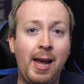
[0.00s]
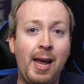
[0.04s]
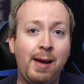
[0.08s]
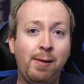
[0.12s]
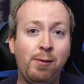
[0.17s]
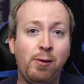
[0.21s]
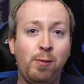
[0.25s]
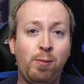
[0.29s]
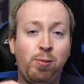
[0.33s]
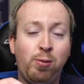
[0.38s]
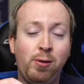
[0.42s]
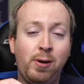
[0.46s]
it
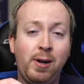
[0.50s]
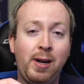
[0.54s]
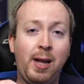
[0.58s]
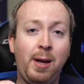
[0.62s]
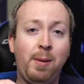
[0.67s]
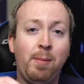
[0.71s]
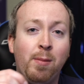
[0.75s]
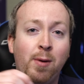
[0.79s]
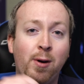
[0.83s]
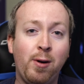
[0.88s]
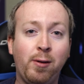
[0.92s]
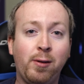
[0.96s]
will put
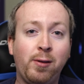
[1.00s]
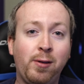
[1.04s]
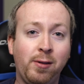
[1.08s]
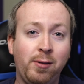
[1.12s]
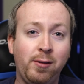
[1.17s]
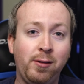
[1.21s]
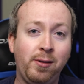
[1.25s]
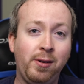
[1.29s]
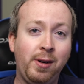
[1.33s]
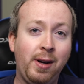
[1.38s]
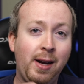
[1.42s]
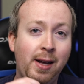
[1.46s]
a
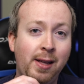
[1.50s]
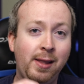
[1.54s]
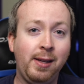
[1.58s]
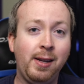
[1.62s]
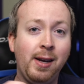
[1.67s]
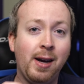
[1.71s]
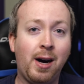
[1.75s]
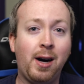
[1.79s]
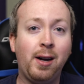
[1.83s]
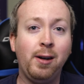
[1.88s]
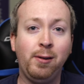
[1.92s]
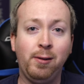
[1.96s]
marker in
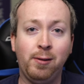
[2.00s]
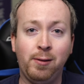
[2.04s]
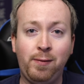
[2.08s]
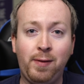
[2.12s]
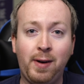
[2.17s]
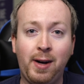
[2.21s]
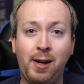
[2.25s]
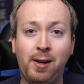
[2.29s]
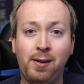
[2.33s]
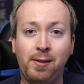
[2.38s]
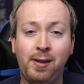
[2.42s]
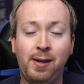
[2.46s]
the audio
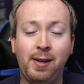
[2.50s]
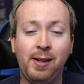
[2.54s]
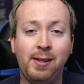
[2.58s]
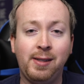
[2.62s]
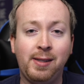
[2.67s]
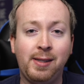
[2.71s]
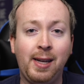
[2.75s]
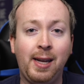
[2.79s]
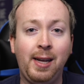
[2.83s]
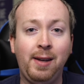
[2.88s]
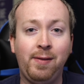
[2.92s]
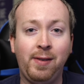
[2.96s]
file that it's
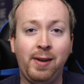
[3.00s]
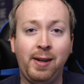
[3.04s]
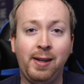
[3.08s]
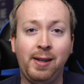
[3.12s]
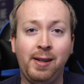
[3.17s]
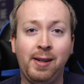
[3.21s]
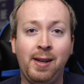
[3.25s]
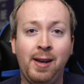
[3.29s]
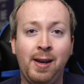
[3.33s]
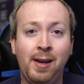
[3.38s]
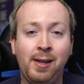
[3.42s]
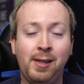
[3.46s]

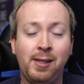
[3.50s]
saving